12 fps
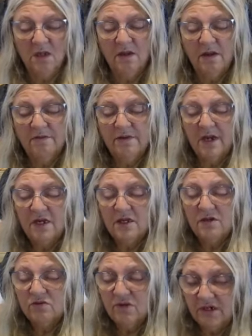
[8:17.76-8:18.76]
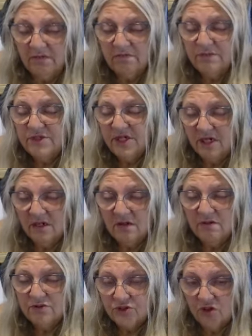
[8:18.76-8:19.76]
that have had a great deal
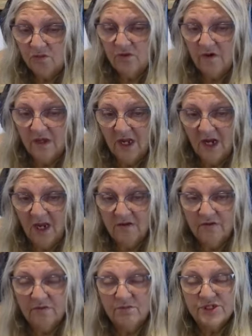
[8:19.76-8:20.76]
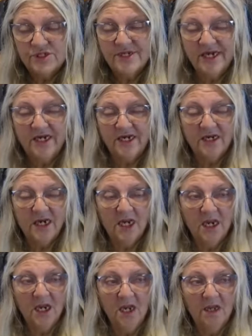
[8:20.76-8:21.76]
of trauma in their life. I'm just saying
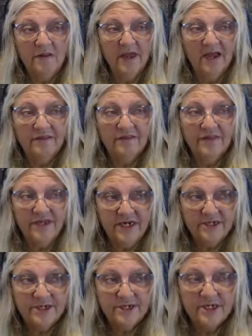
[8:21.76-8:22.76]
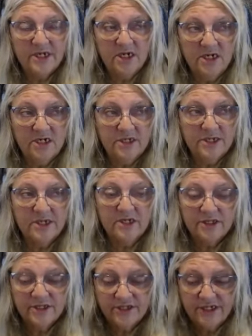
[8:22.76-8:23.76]
that this
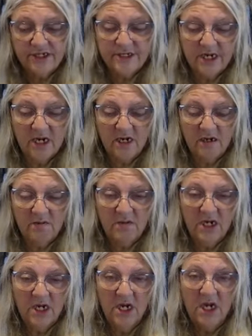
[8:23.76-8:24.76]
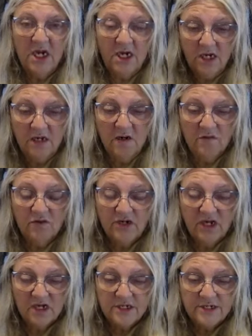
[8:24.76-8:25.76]
time in our
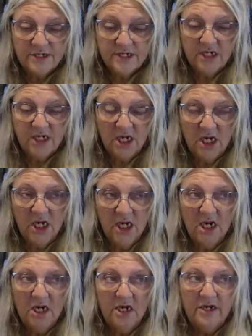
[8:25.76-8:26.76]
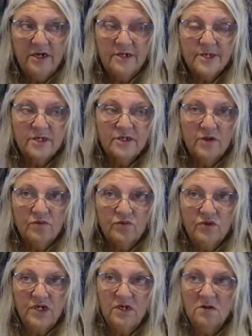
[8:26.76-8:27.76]
reality is the
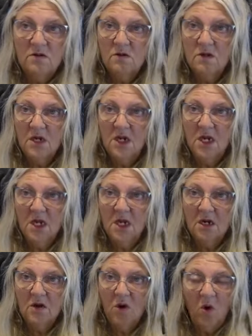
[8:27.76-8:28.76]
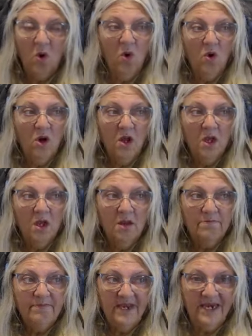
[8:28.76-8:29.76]
real core
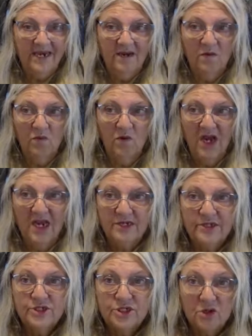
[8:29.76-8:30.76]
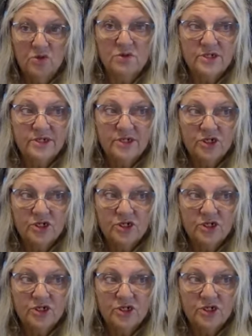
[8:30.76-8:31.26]
bit where don't